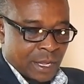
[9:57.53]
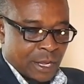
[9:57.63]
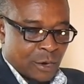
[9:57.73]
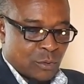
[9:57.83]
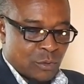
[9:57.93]

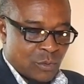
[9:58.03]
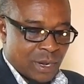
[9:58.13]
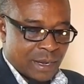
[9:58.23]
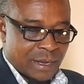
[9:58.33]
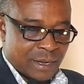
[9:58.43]
A good
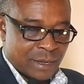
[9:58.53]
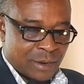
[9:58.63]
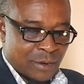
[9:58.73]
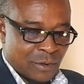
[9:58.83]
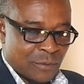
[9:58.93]
work
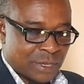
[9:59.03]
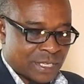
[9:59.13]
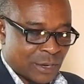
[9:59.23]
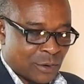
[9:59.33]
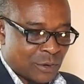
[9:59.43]
of a
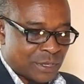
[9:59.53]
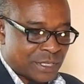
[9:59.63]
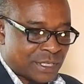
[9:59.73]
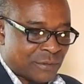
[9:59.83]
psychologist